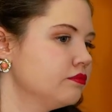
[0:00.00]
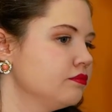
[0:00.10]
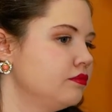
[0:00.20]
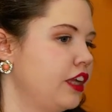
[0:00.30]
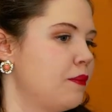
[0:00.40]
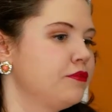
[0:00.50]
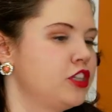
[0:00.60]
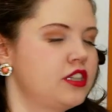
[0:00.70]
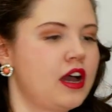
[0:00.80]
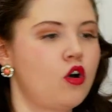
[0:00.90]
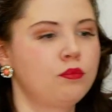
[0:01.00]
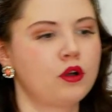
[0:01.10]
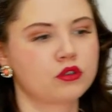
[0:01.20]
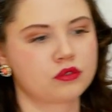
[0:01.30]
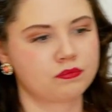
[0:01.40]
Yep, just that whole
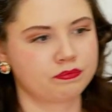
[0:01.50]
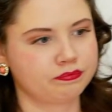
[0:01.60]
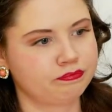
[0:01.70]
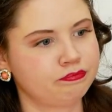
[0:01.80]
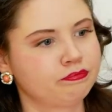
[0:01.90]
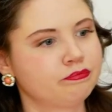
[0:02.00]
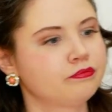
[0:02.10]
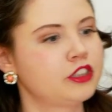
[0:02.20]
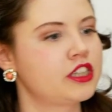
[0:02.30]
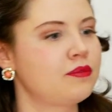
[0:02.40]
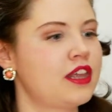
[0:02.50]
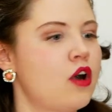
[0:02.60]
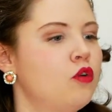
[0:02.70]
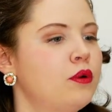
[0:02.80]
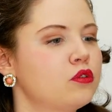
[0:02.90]
box. Just give me that whole
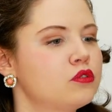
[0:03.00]
box.